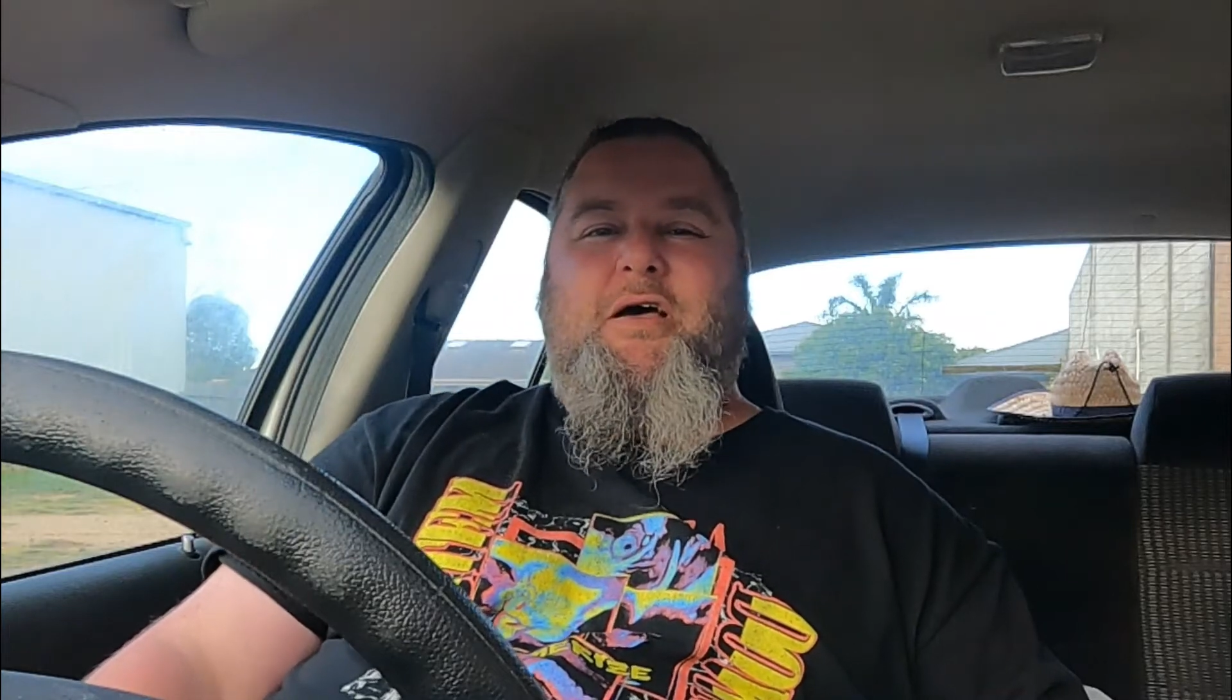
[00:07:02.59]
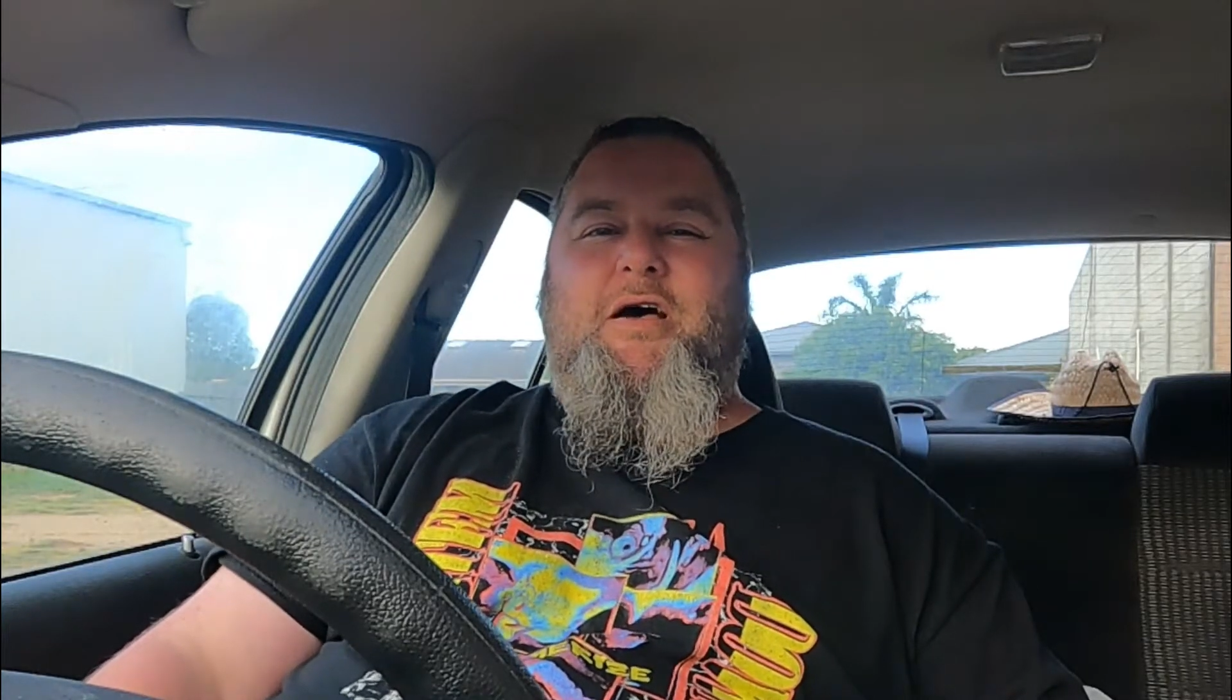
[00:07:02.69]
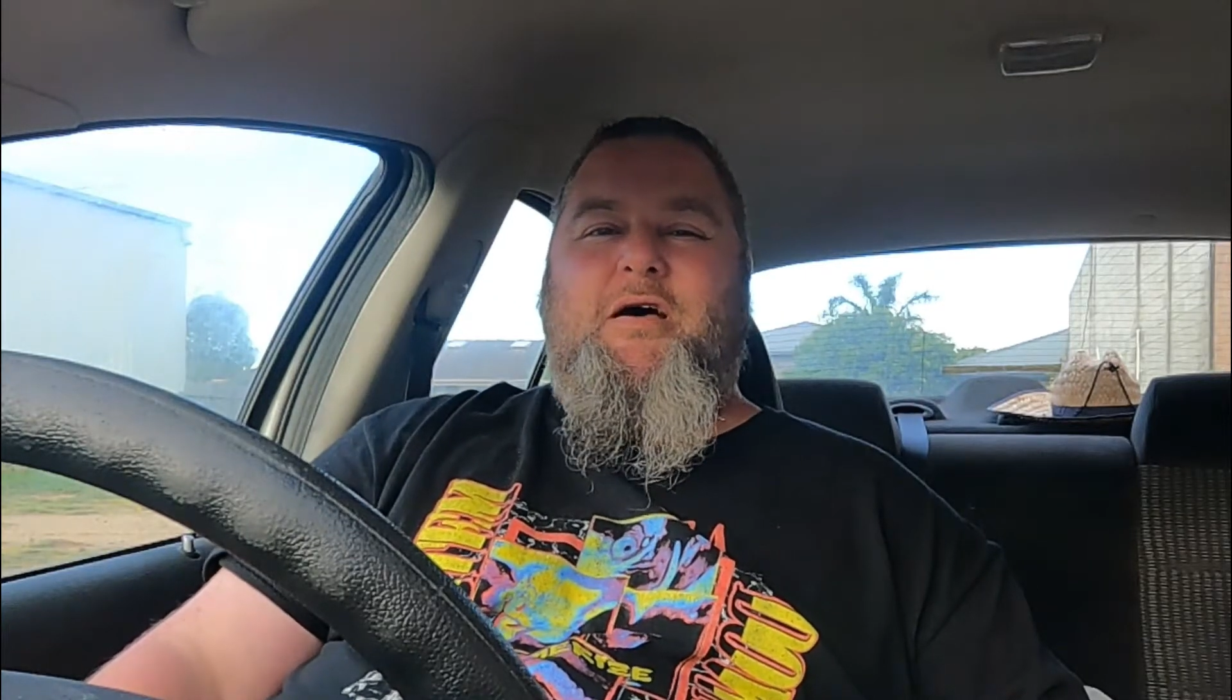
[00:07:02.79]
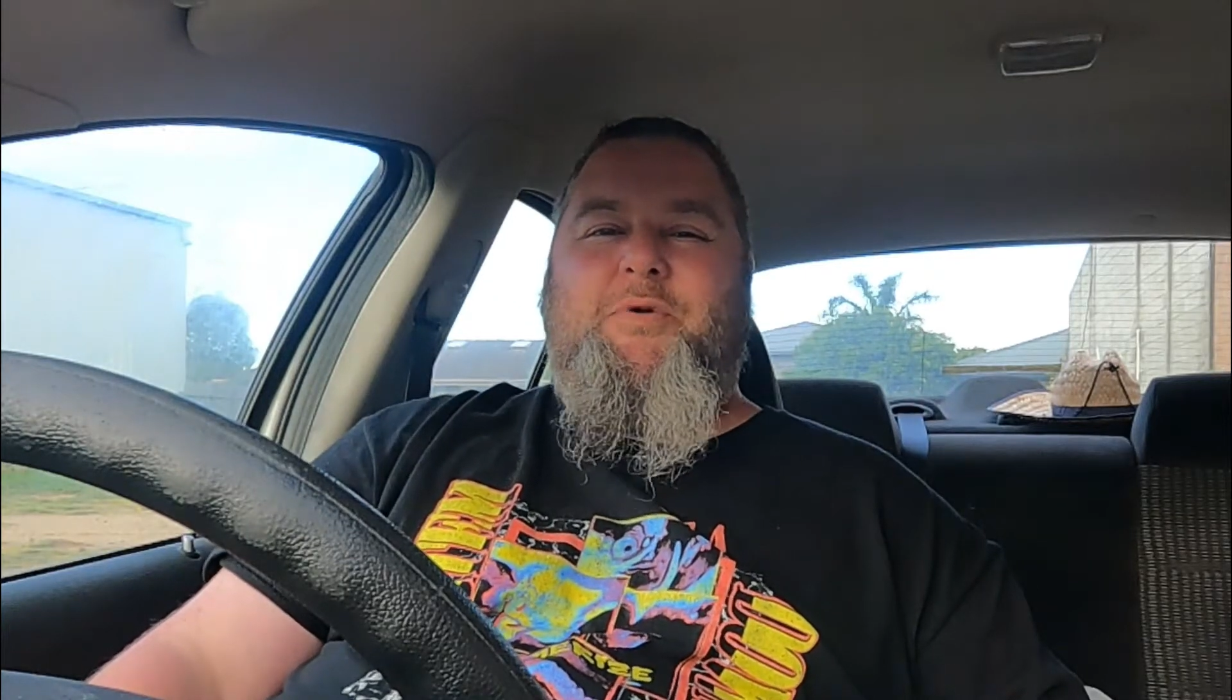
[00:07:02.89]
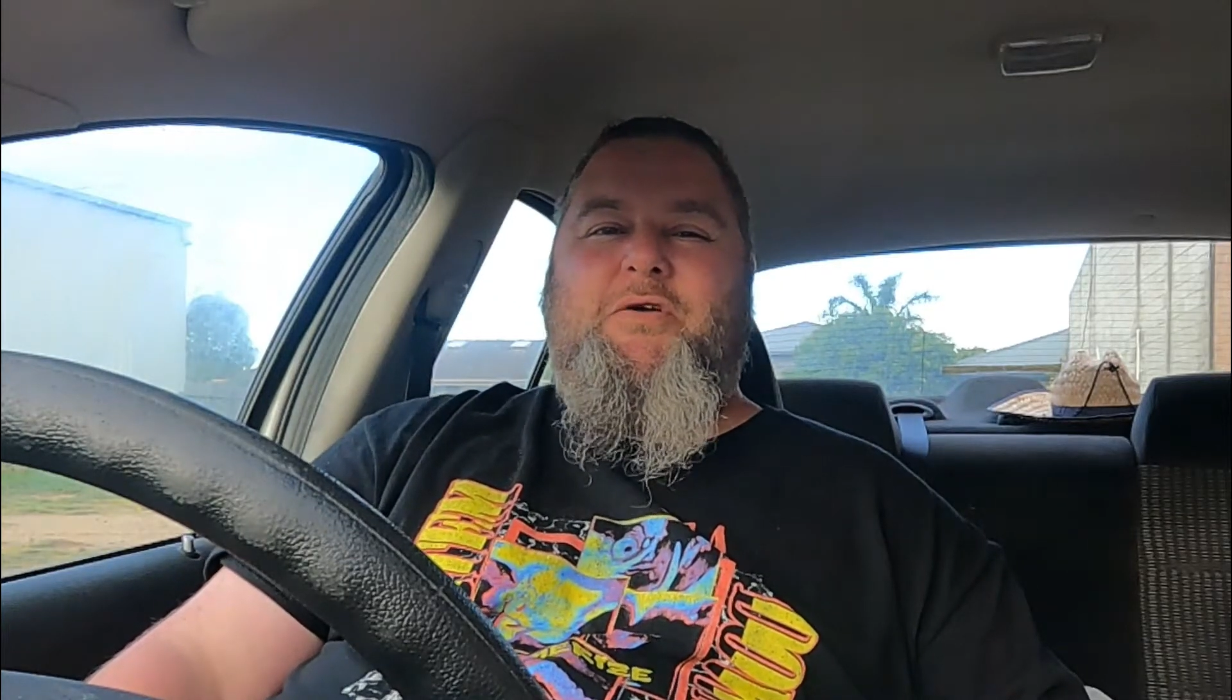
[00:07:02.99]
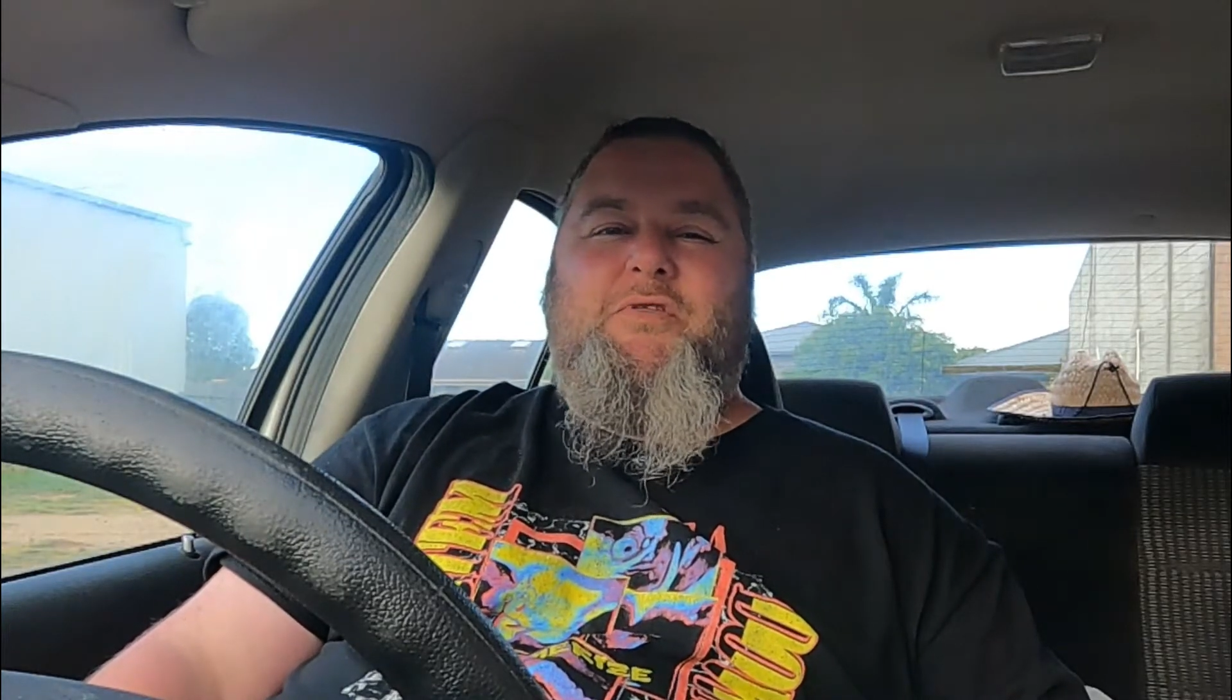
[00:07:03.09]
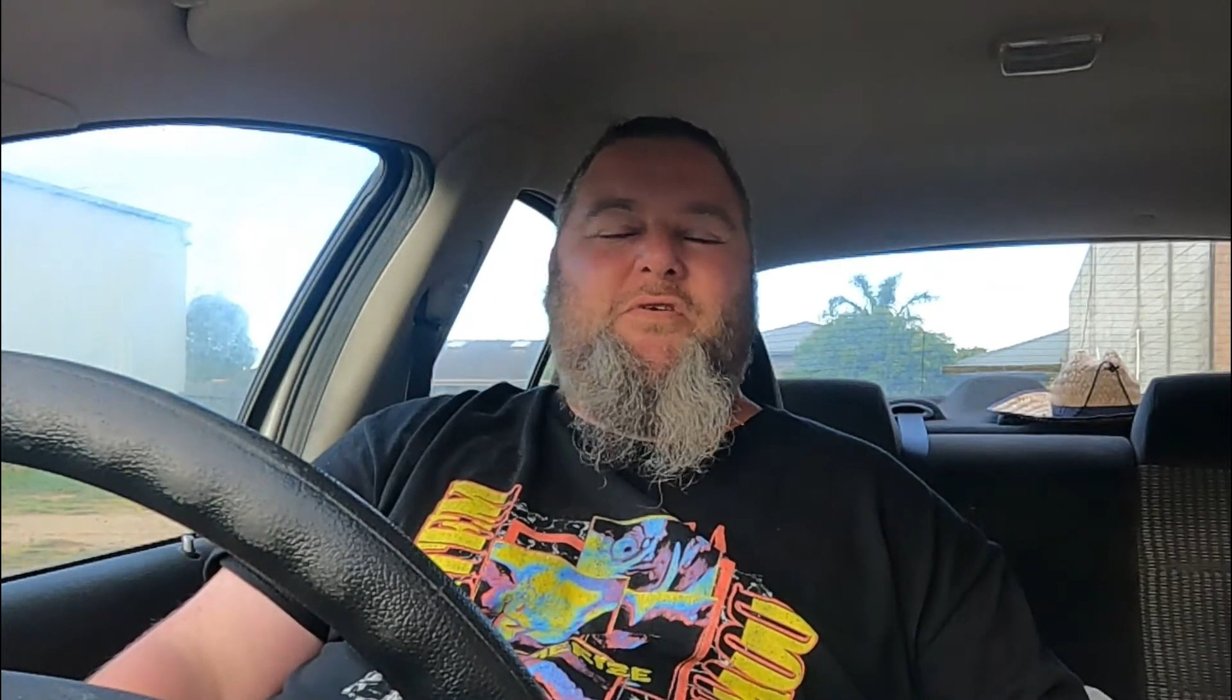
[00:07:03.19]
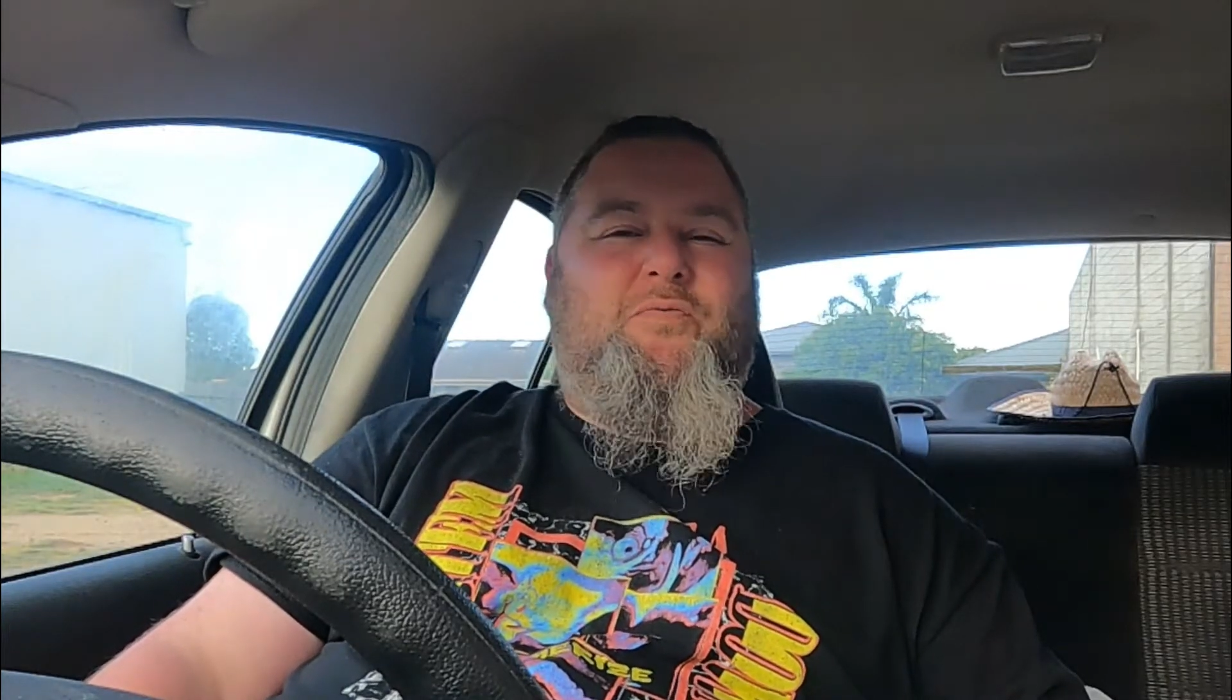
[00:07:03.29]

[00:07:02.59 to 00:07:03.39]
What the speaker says: even the